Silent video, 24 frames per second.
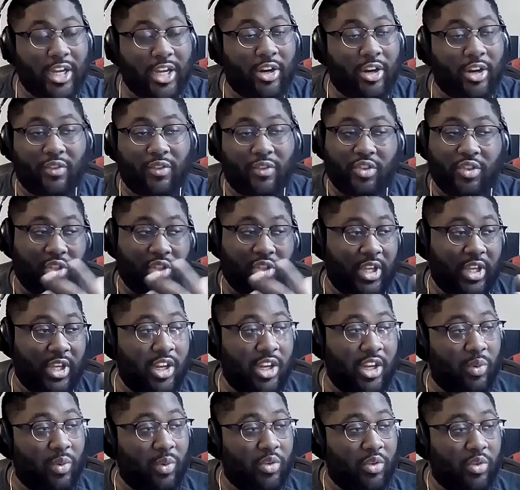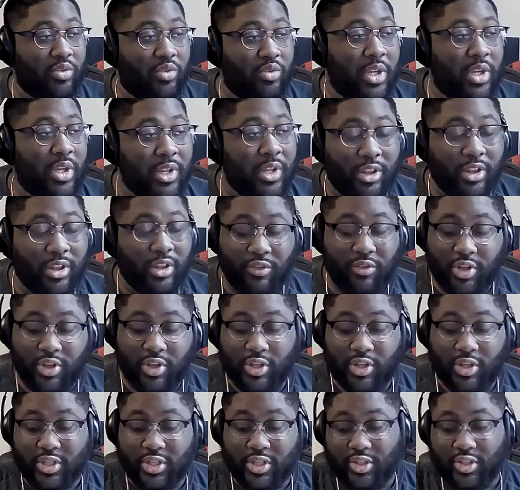Obviously, anyone who's lived in the
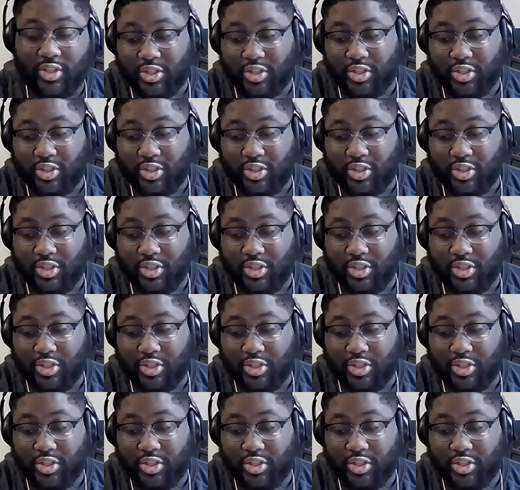DC,